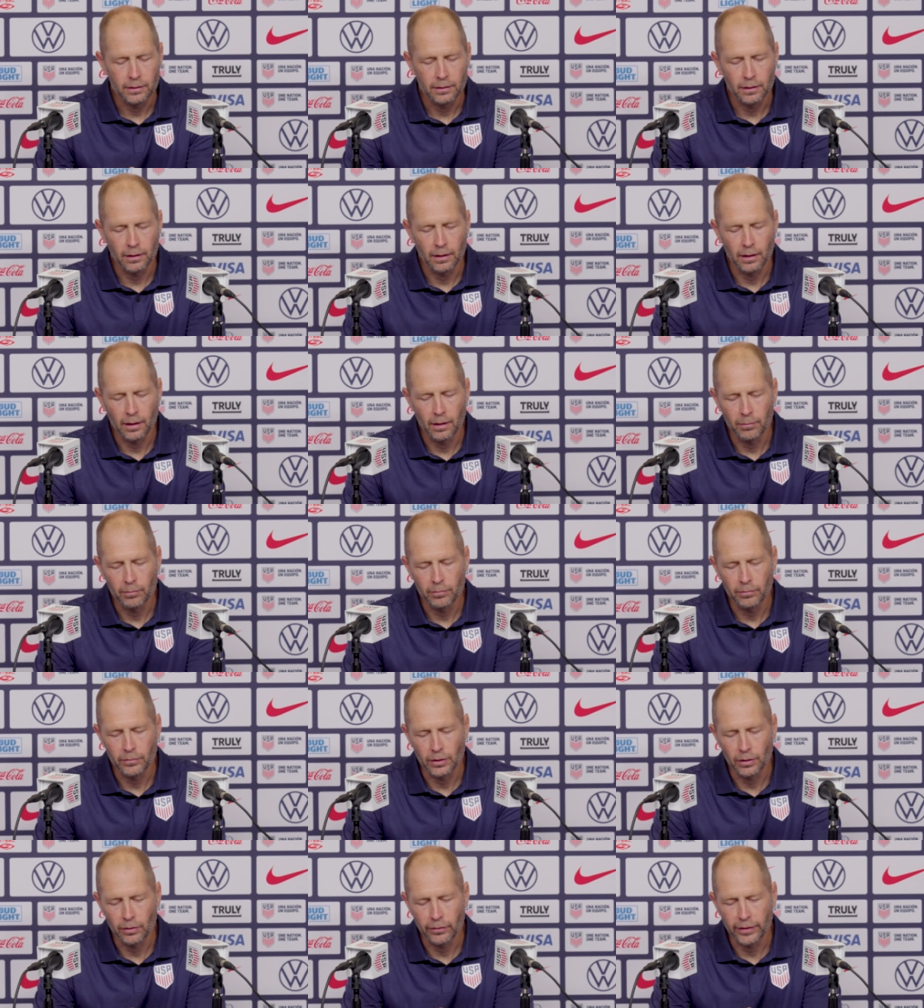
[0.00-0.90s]

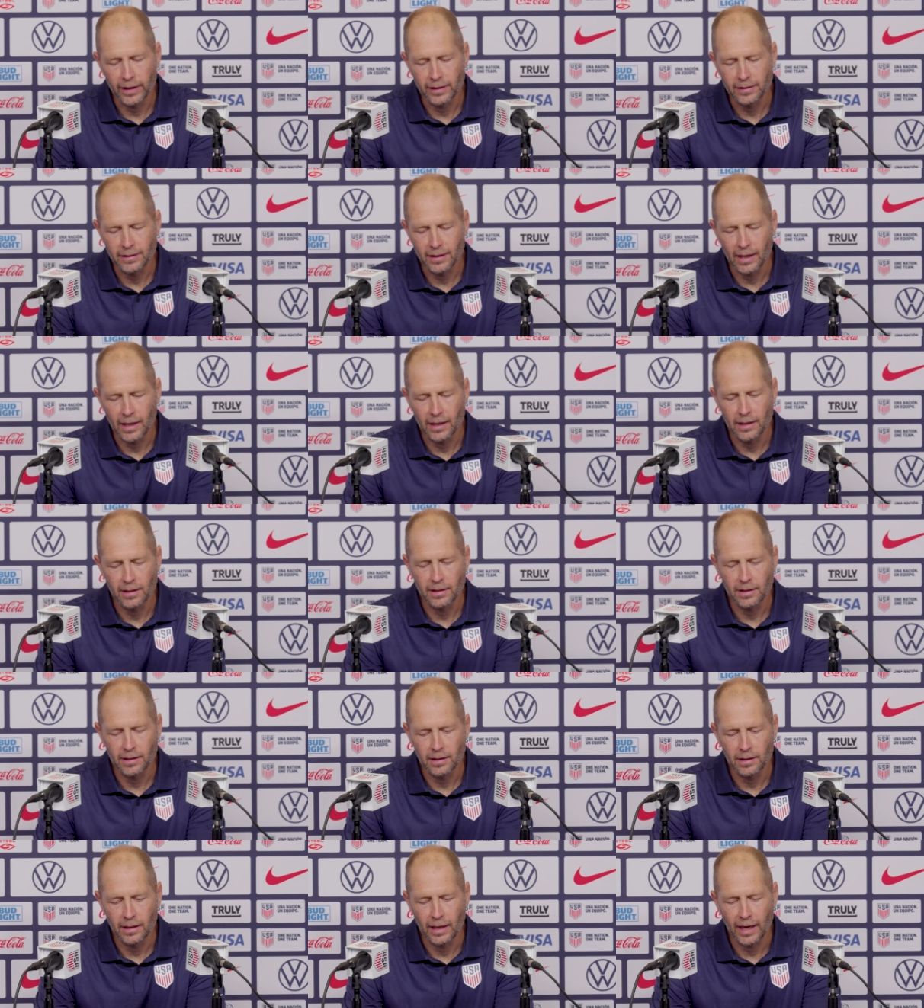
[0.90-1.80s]
Um, you know that at the end of
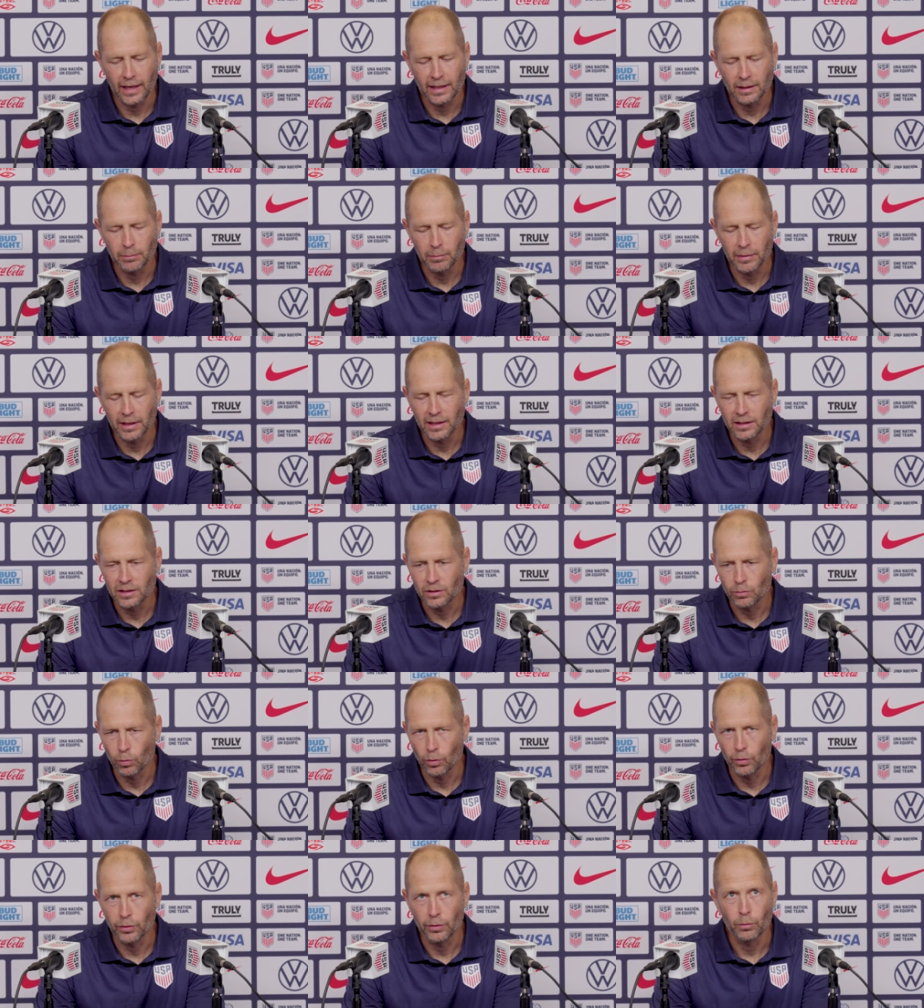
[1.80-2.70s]
the 90
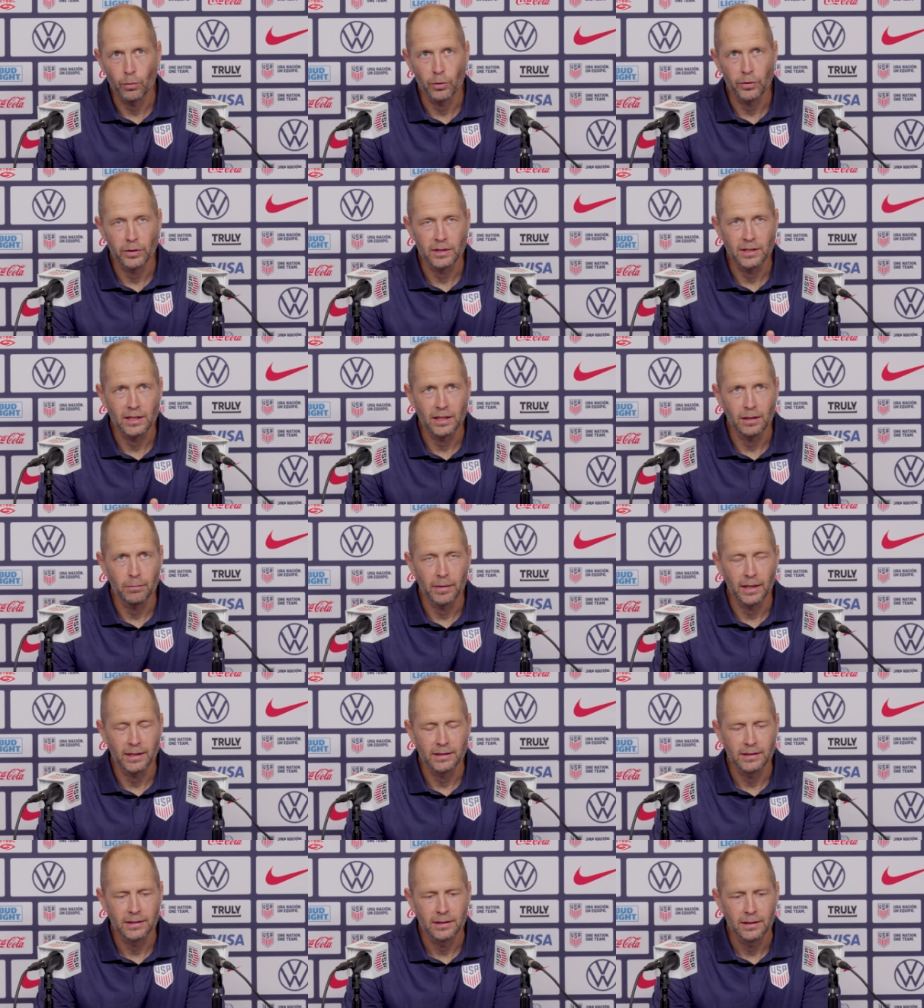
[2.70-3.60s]
minutes, we're the, we're the team
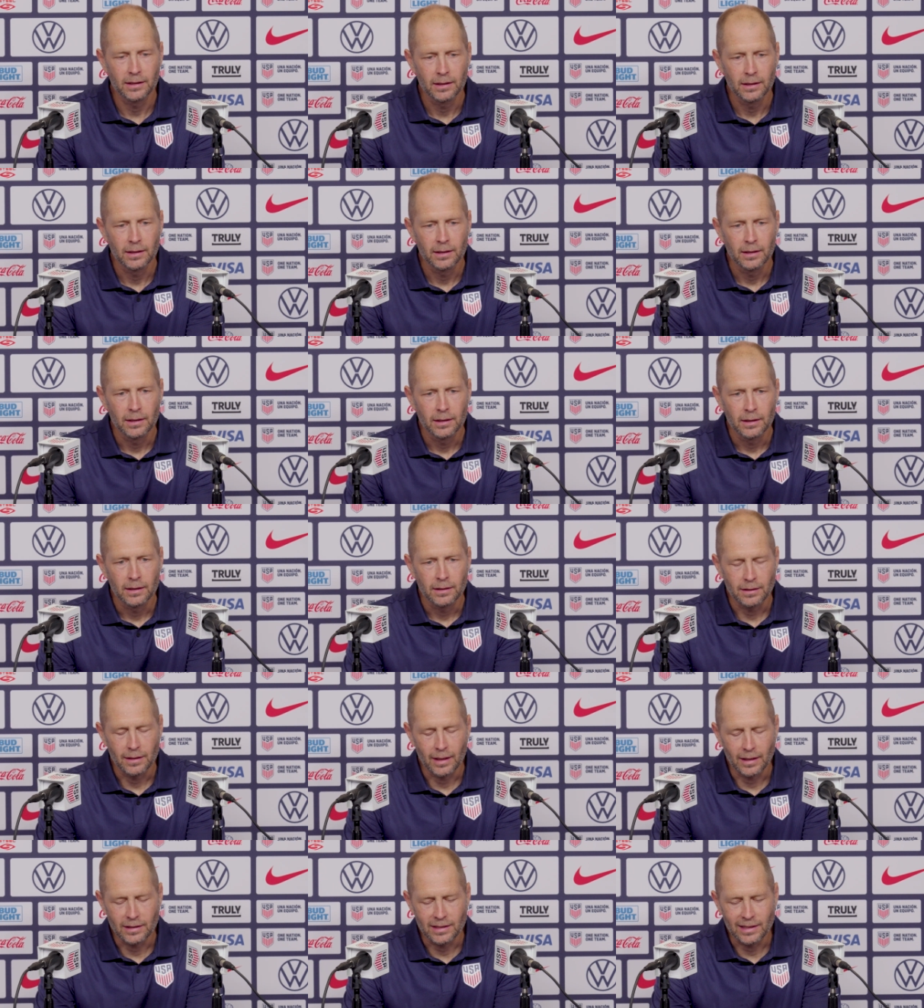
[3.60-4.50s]
that's
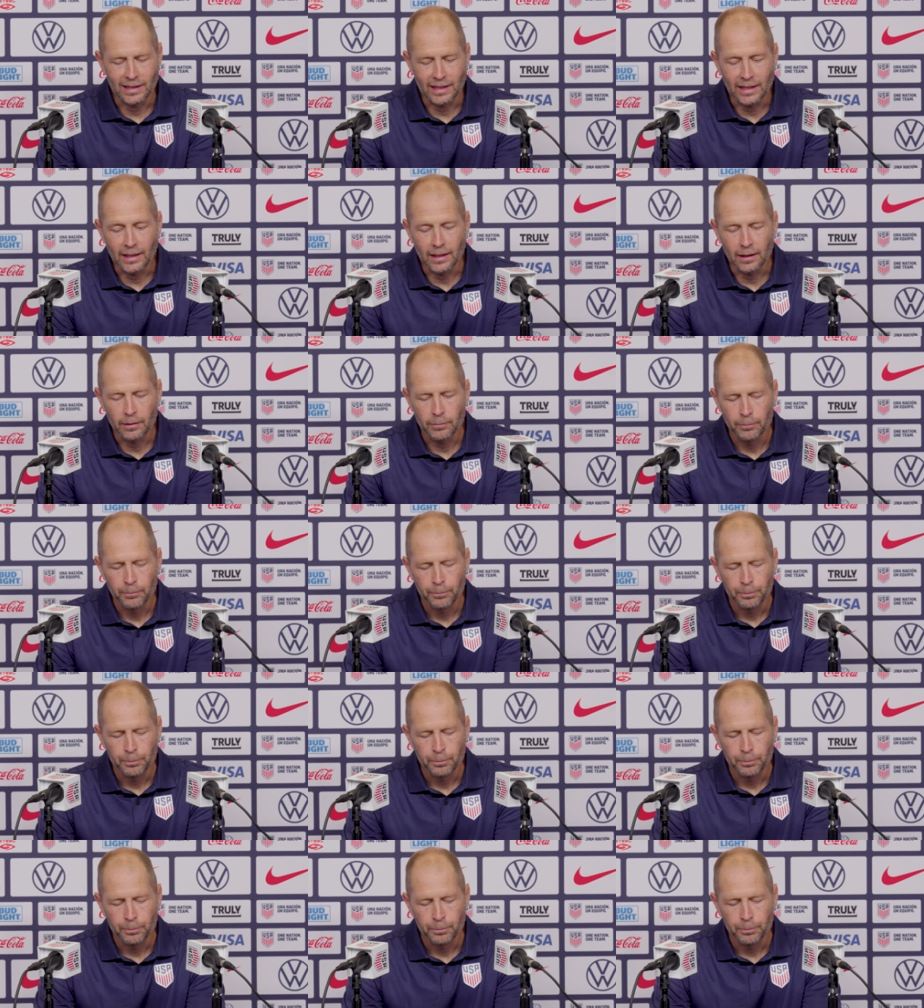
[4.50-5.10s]
that's leading.